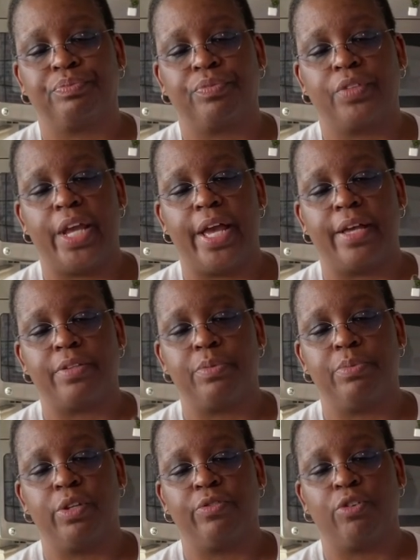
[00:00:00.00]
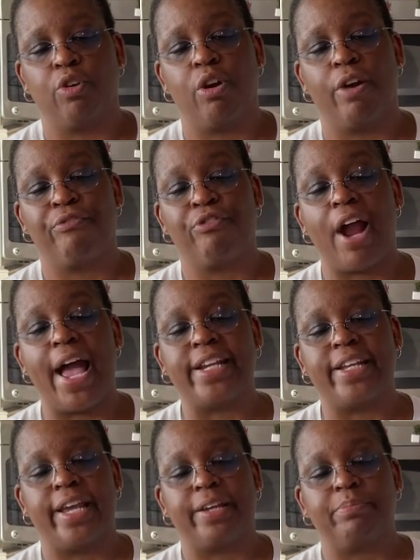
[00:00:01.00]
Yeah, it's beautiful, or a
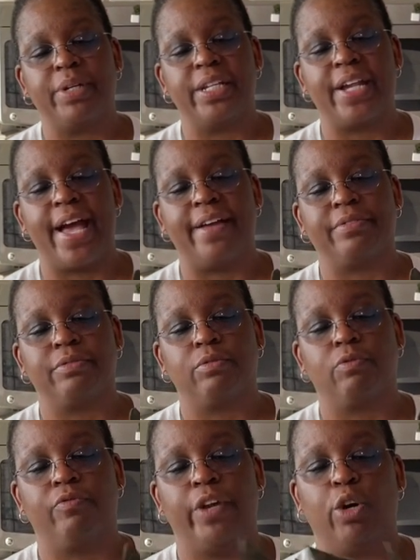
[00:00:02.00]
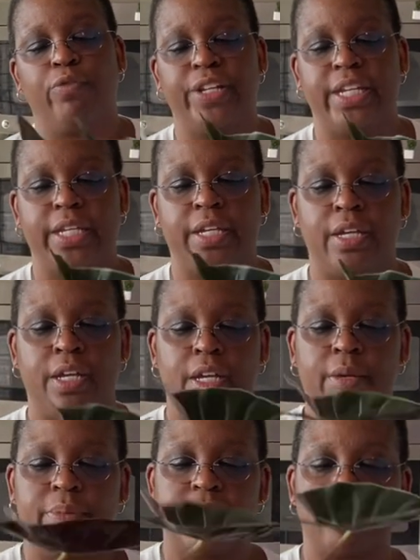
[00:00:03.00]
frydeck, but not velvety. But